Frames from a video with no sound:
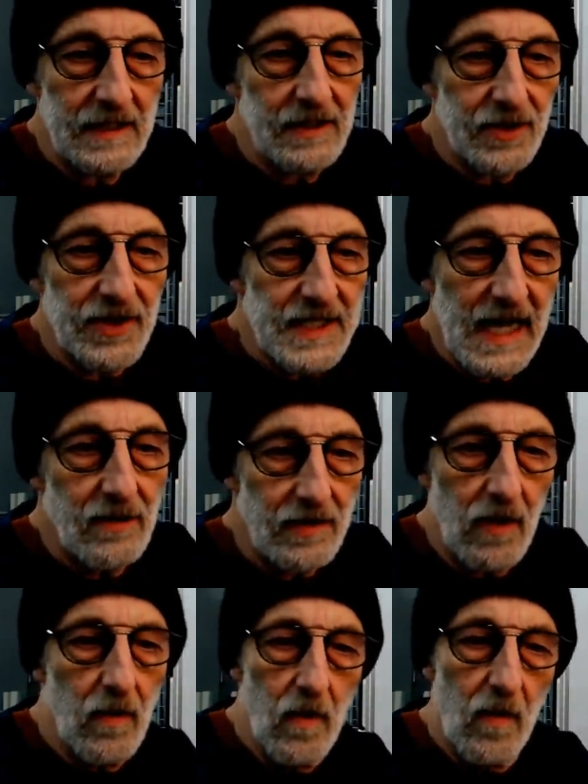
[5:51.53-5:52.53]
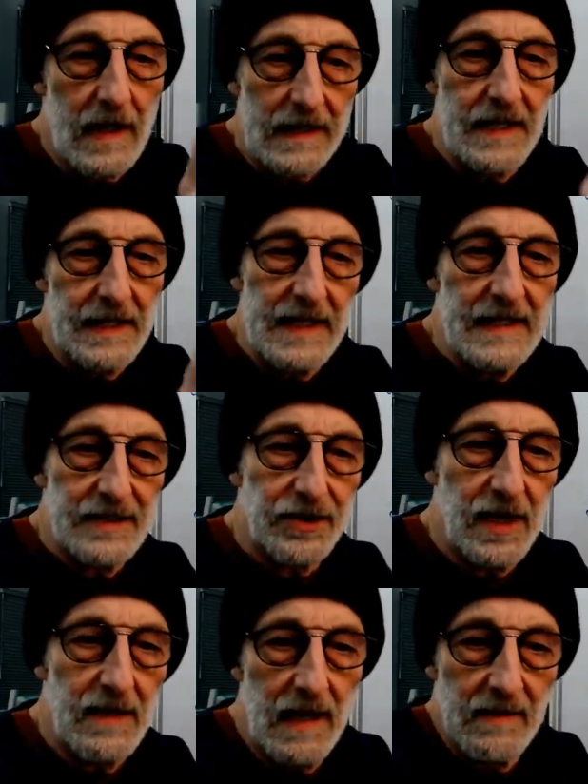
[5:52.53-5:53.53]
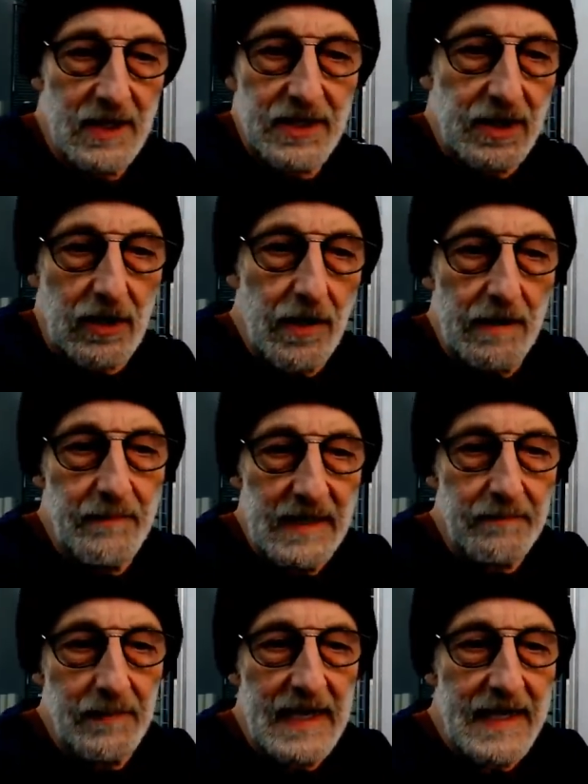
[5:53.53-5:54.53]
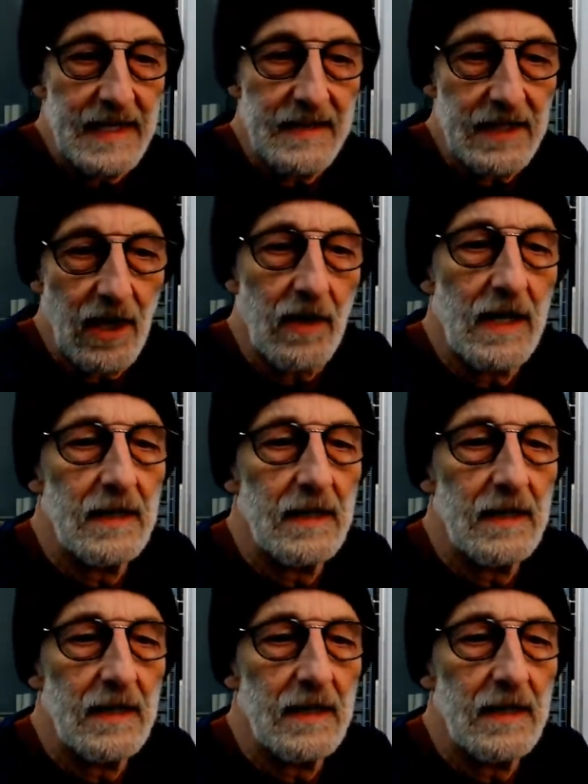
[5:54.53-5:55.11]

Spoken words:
snout, oh, I got an itch, I must have caught a big baddie there.